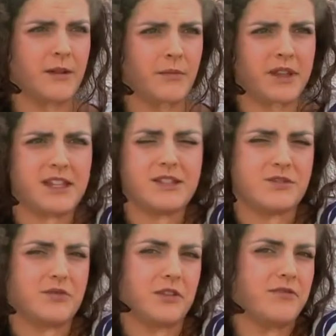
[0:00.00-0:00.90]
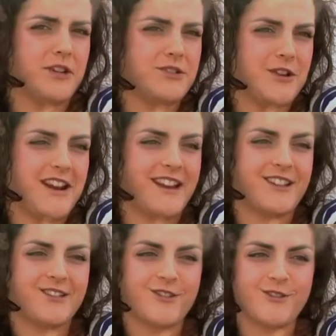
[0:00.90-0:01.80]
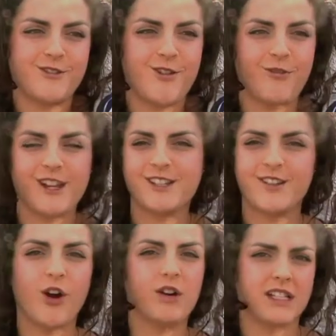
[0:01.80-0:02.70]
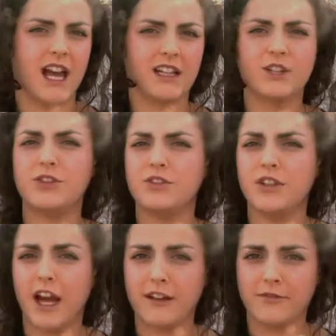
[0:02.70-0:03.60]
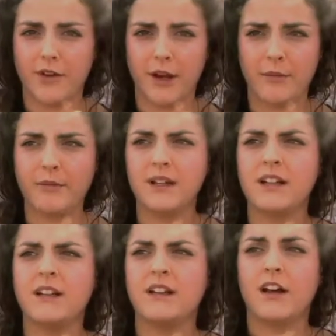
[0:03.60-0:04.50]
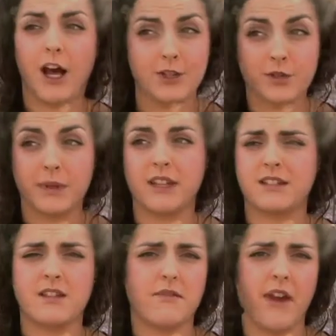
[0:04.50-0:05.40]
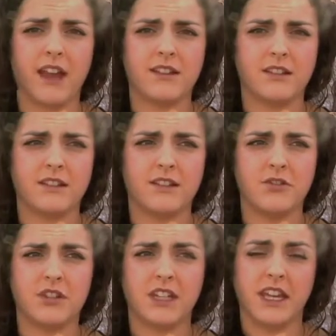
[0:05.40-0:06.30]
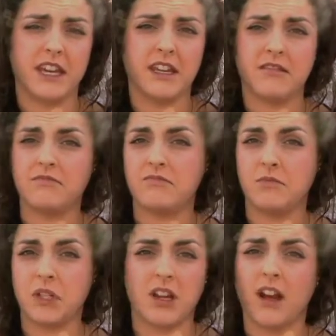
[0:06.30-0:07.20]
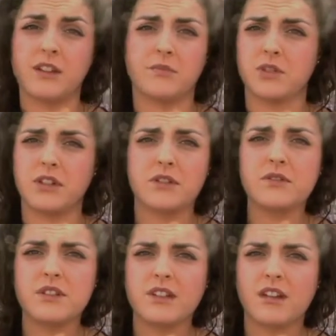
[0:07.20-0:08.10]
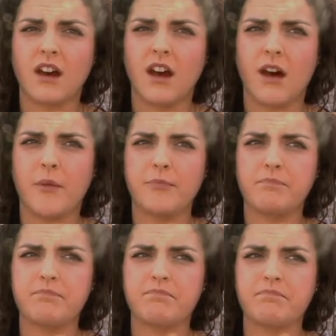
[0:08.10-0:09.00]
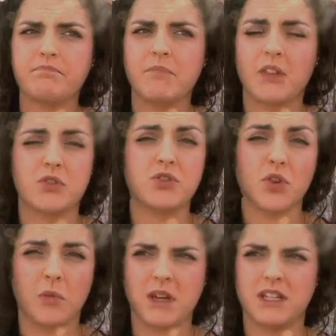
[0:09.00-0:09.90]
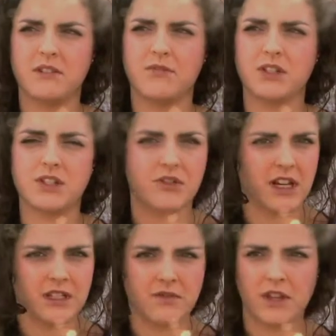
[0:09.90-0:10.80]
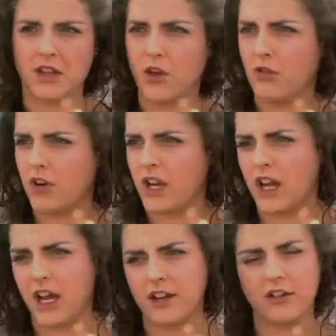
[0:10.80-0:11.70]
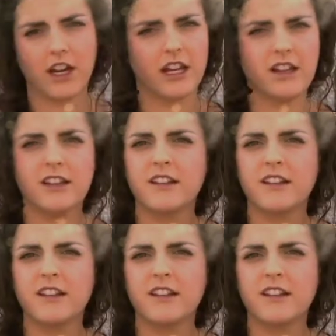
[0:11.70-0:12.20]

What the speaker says: But this is really frustrating because there's no way to know exactly who you got it from. Also because of the fact you can get it when condoms are used. And there's so many different strands of it, low grade, high grade,